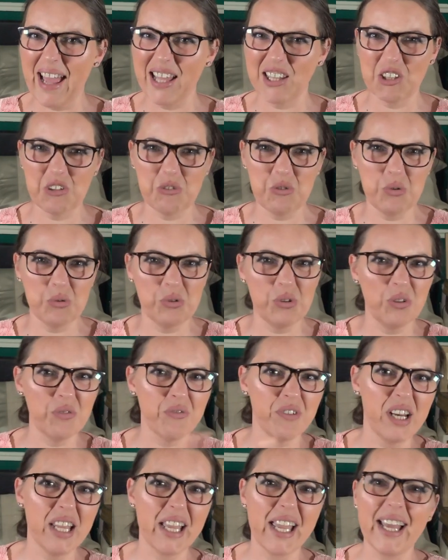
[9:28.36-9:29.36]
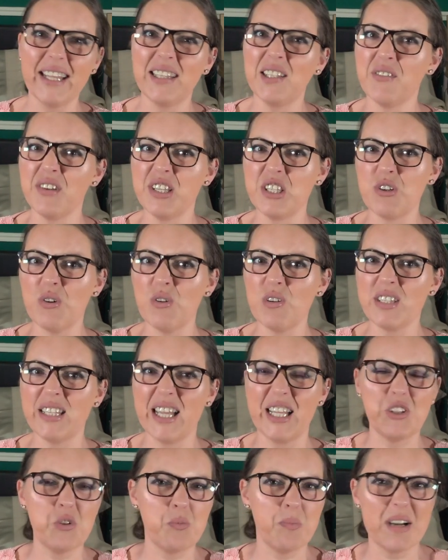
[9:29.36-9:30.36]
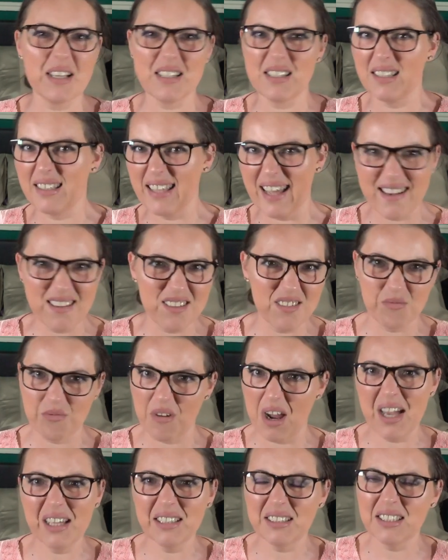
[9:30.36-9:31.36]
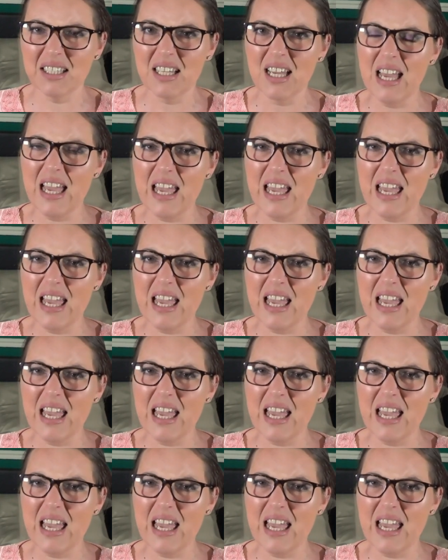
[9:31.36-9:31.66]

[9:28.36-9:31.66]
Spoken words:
and you don't really get the results that you pass the test, right?